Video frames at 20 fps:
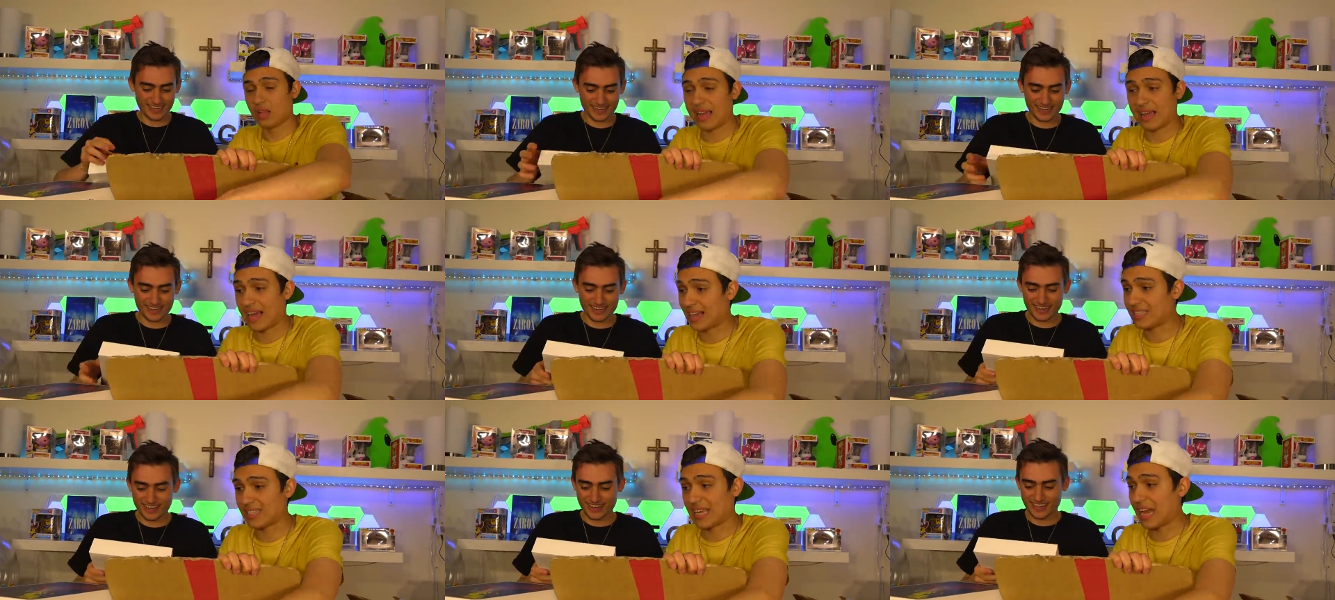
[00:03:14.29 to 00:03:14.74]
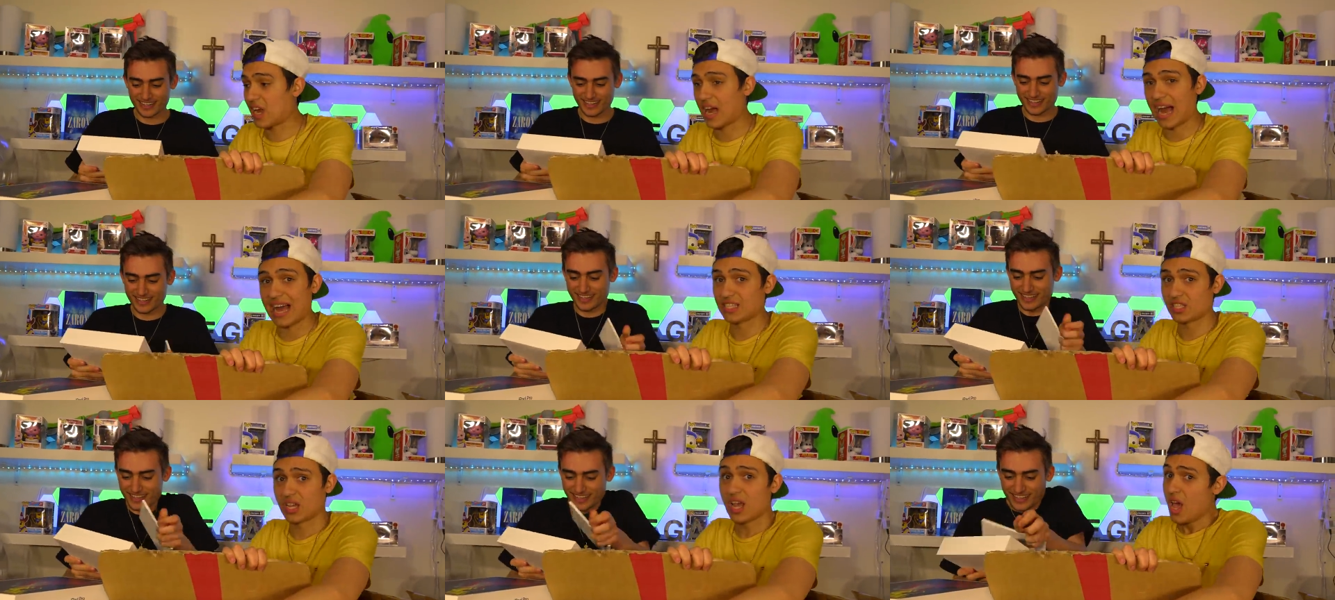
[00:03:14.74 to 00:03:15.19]
Speaker 1: Like I said,
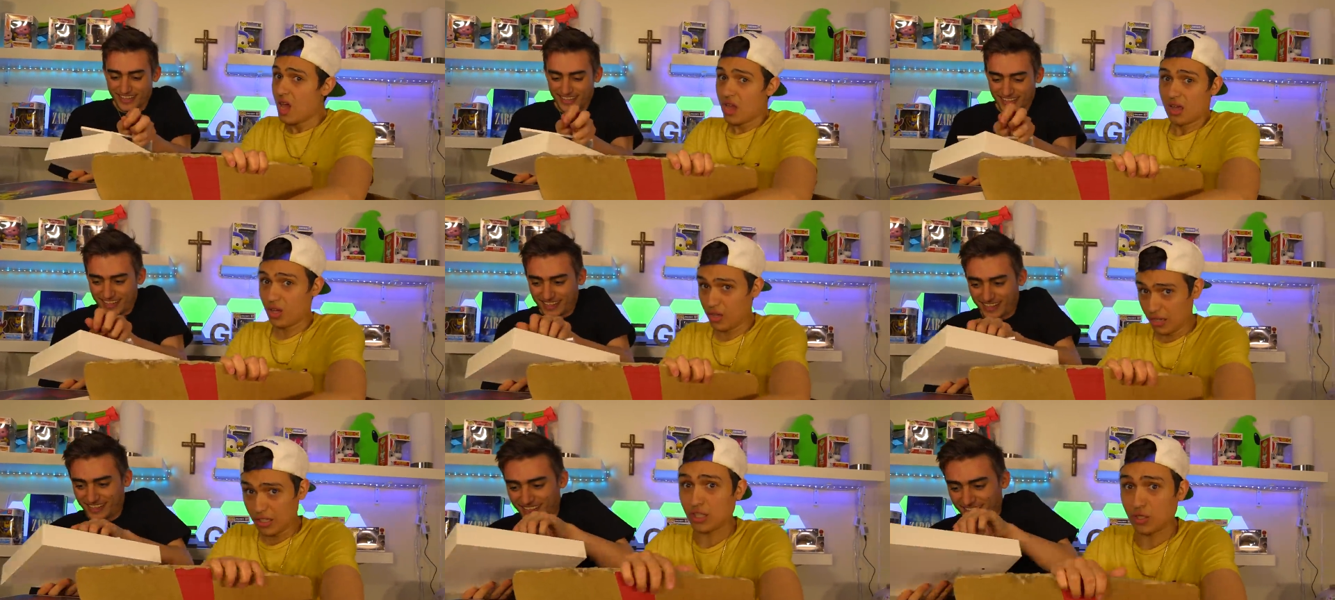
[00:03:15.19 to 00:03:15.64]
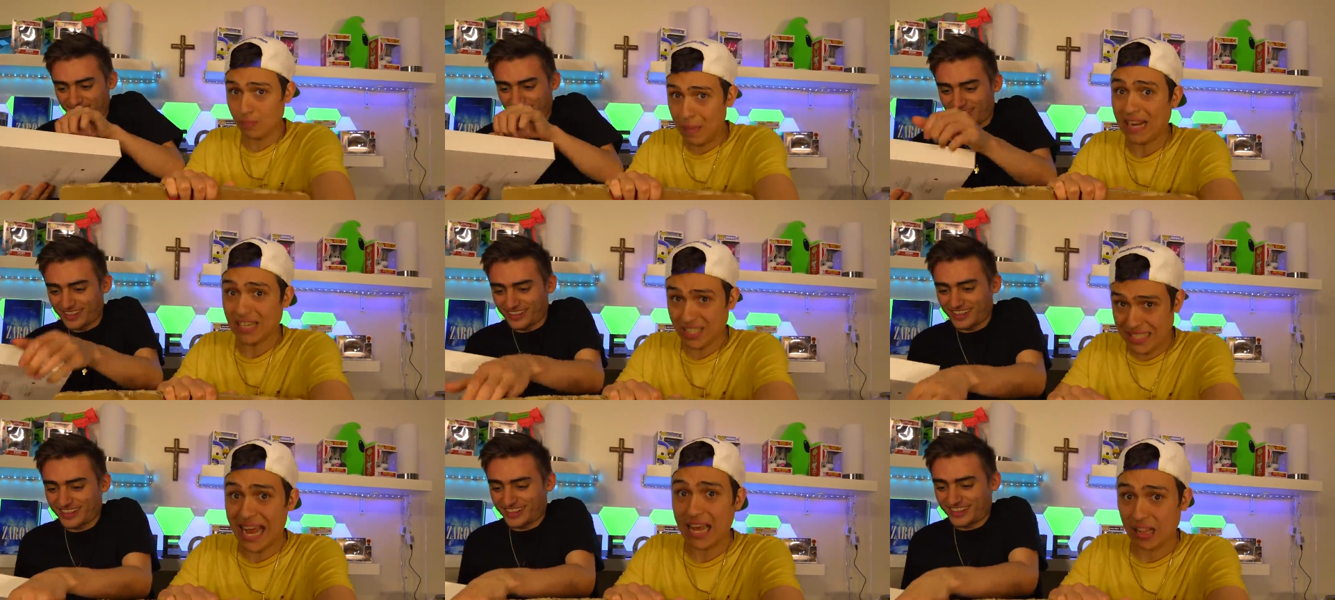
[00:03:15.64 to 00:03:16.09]
guys, you
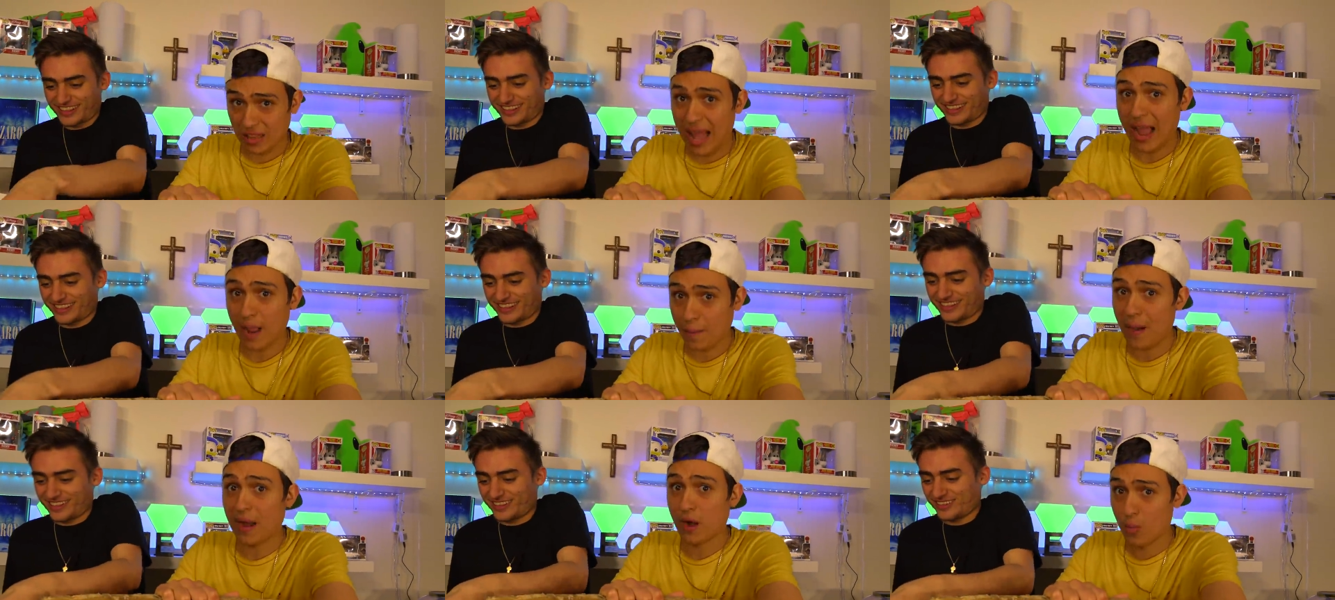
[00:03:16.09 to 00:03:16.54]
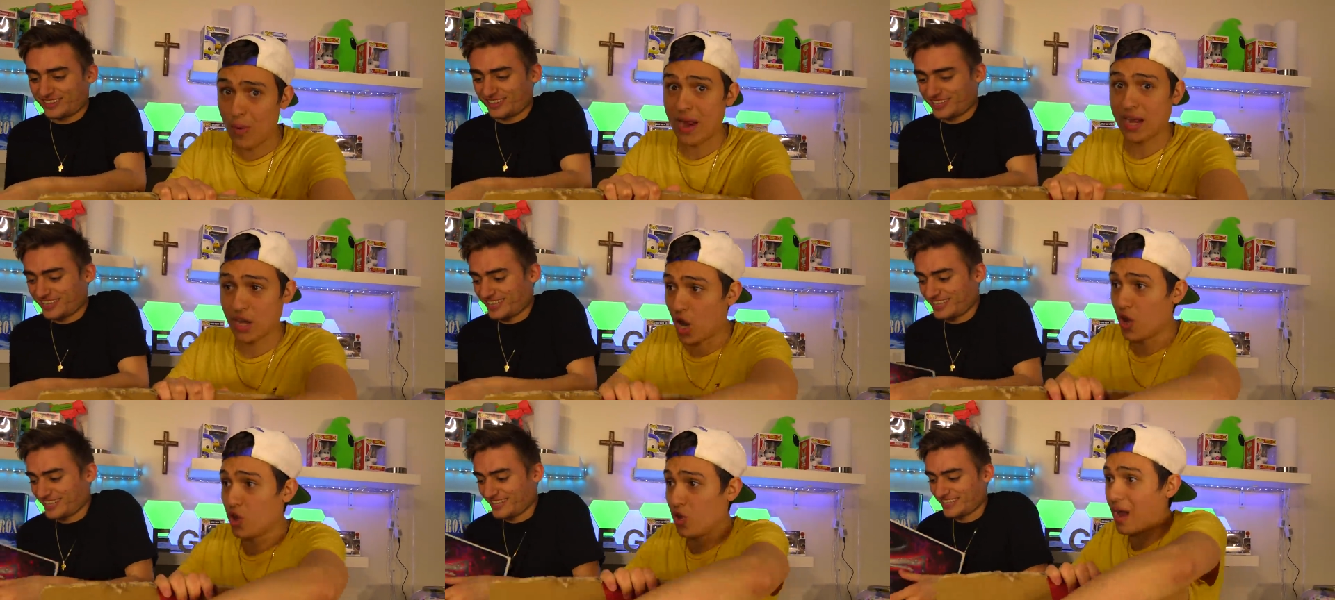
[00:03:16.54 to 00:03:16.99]
smash that like button.
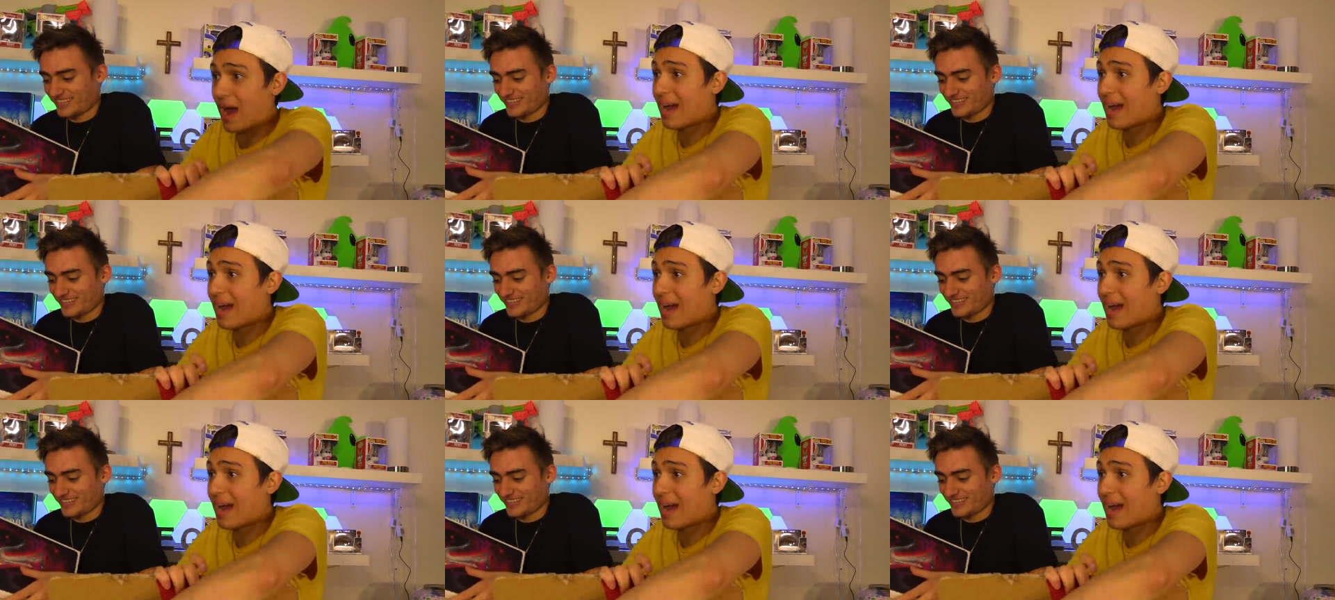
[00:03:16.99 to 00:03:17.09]
We know you